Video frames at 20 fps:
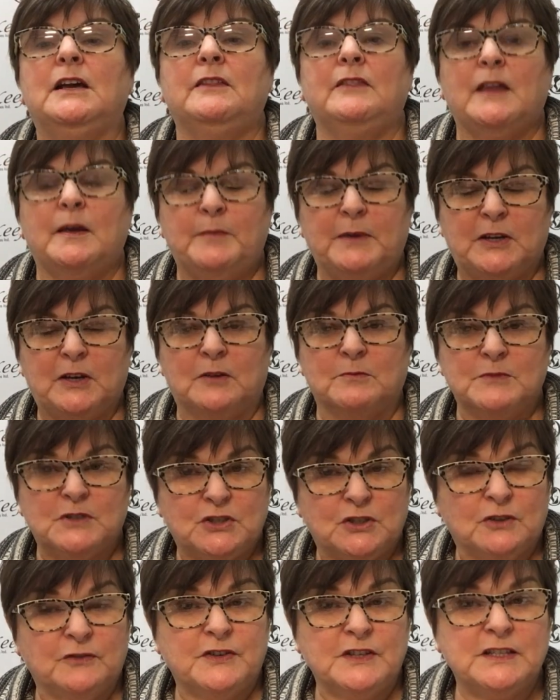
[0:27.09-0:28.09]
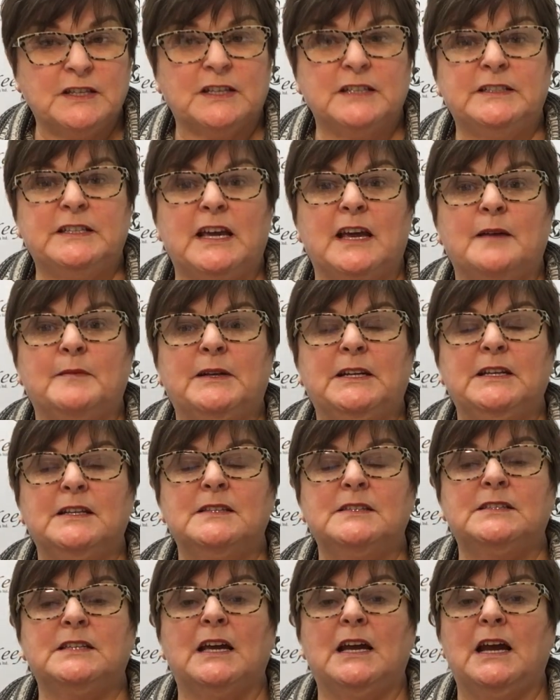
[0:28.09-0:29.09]
They become surface
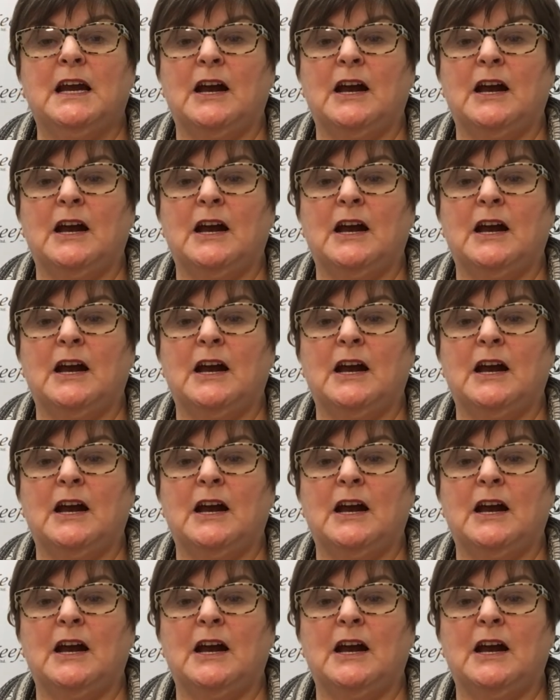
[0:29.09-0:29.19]
contaminants.